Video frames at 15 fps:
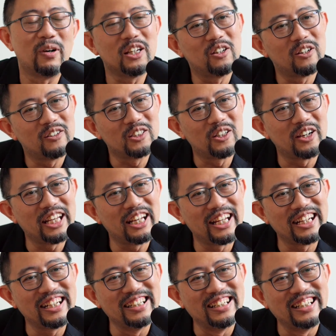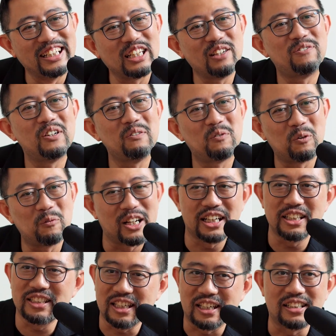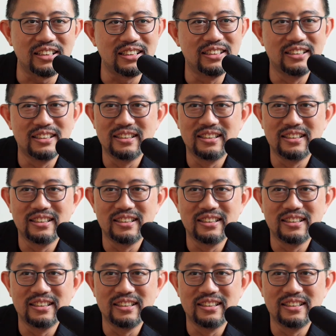but your headline different from what I say. Yeah?